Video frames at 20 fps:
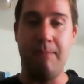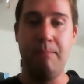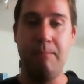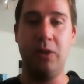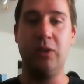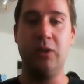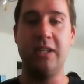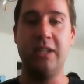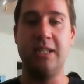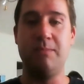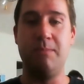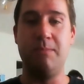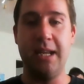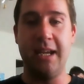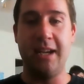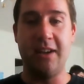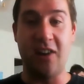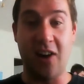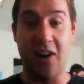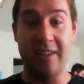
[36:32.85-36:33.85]
and build as
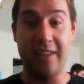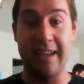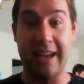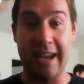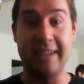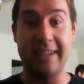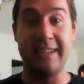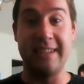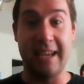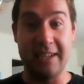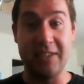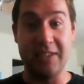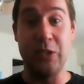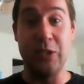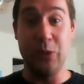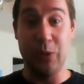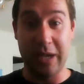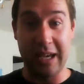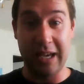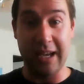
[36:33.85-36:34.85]
many contacts
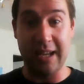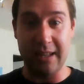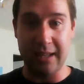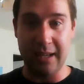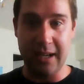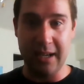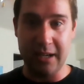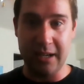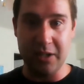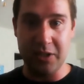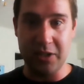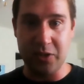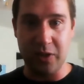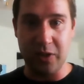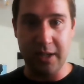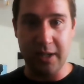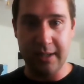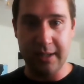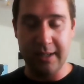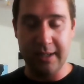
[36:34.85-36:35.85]
as you can in the
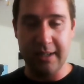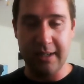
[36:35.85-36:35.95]
industry,